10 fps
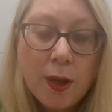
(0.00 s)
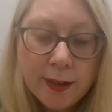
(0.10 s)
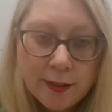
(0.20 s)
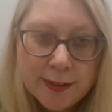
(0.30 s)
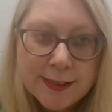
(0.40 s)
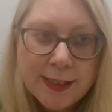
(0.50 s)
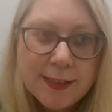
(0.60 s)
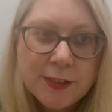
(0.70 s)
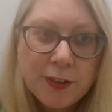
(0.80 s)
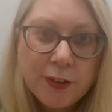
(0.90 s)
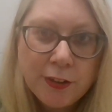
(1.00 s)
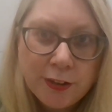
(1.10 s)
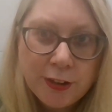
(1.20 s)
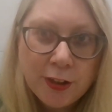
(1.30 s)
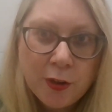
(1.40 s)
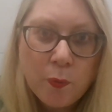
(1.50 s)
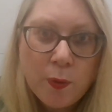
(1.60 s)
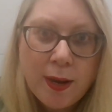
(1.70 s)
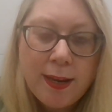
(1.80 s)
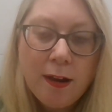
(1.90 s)
Like I said earlier,
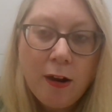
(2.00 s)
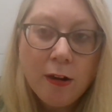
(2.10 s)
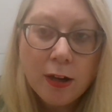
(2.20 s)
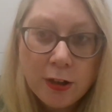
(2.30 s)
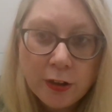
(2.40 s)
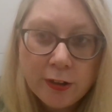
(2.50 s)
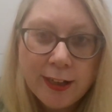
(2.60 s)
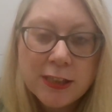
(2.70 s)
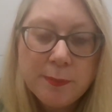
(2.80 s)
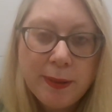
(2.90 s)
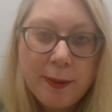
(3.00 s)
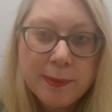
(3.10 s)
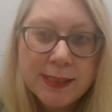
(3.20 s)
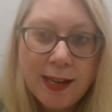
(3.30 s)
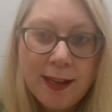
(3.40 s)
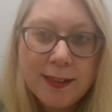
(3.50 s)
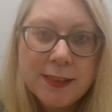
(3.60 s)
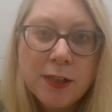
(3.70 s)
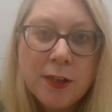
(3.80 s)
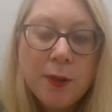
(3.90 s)
we are looking to be able to add